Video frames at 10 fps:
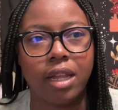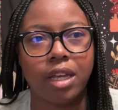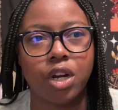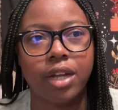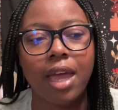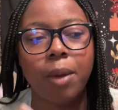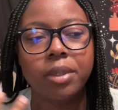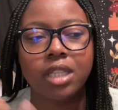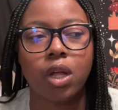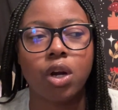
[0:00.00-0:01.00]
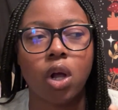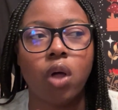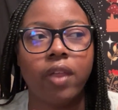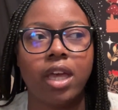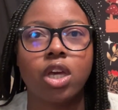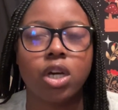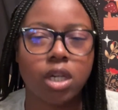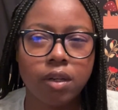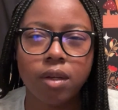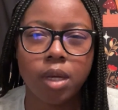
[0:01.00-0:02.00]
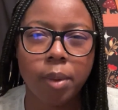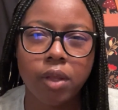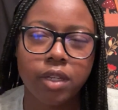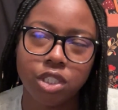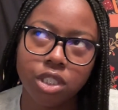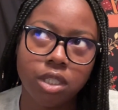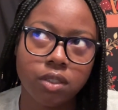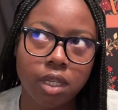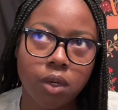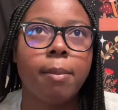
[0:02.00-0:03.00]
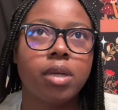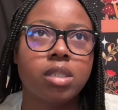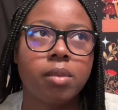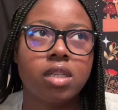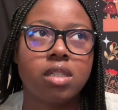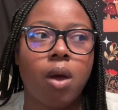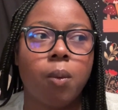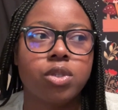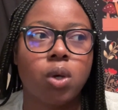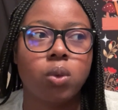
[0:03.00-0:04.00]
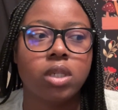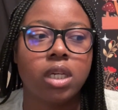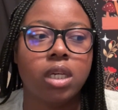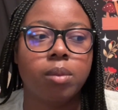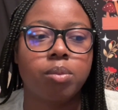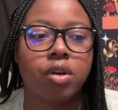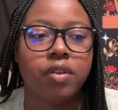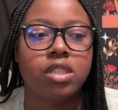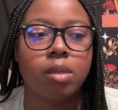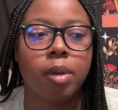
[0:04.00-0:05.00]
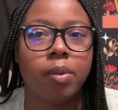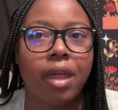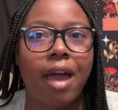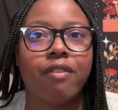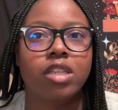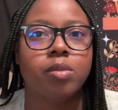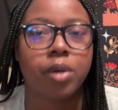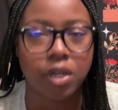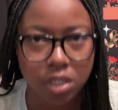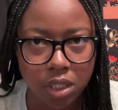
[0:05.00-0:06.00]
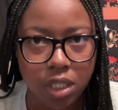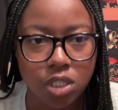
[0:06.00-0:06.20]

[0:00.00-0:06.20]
Like, her dad, he would tell her all that he could about the Engineers Guild, but some of the stuff was only privy to the people that have experienced it.